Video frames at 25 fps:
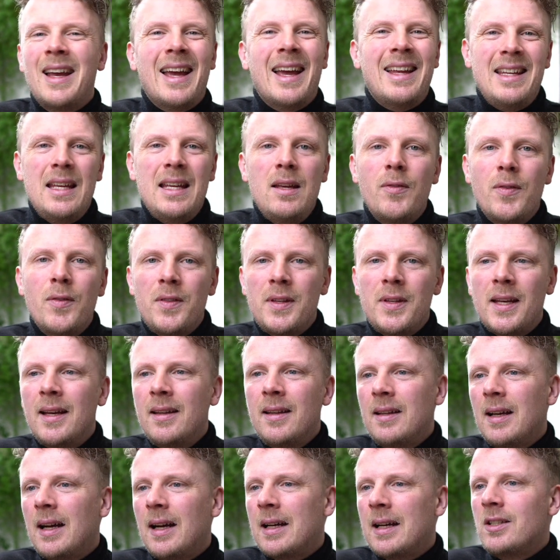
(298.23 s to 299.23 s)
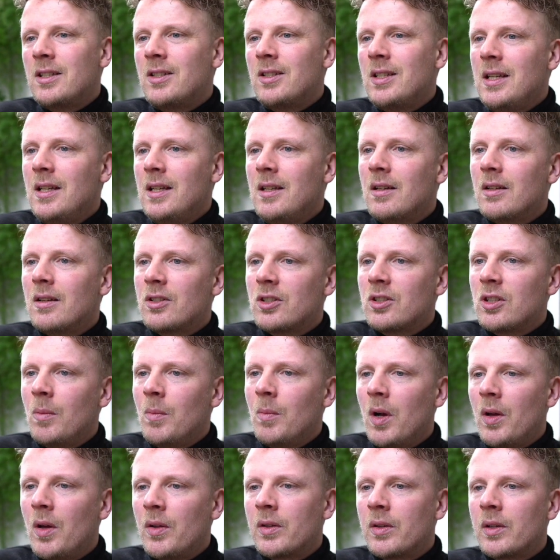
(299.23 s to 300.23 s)
And even then I see
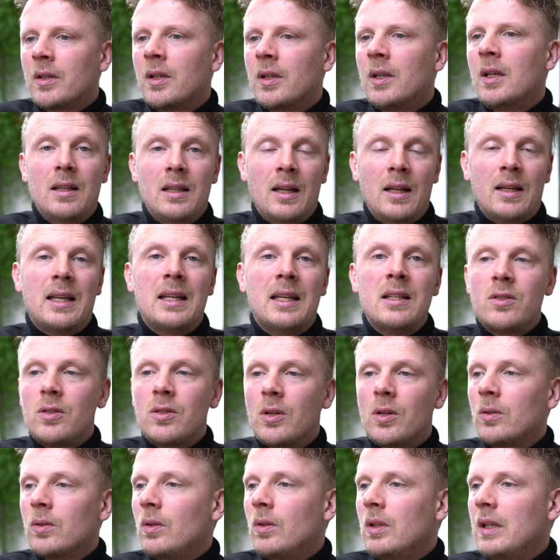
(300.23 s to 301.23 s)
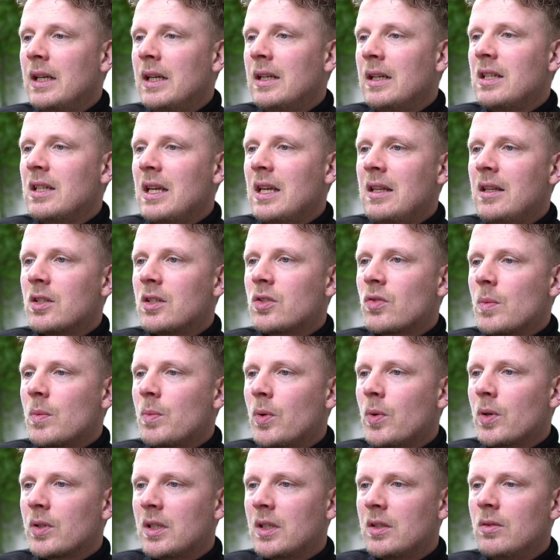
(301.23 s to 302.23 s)
some other like internal links in this
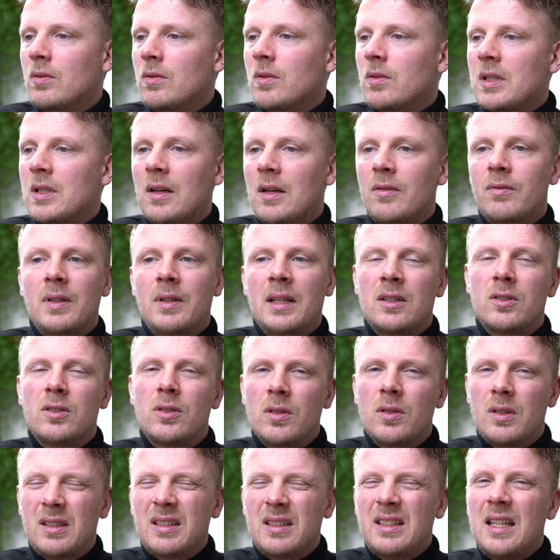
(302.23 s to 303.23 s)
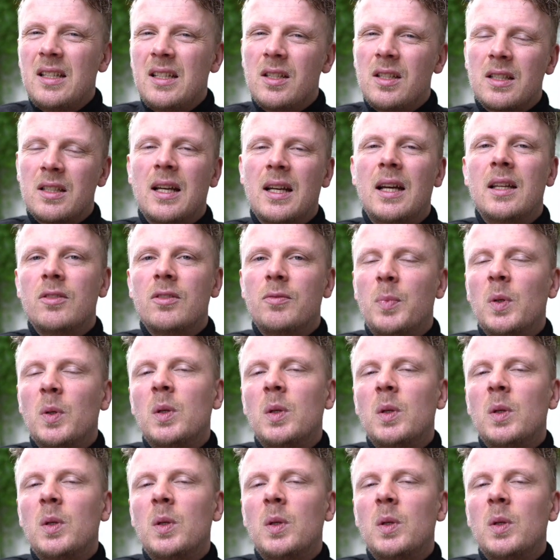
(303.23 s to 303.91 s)
report that do not have links. So this is kind of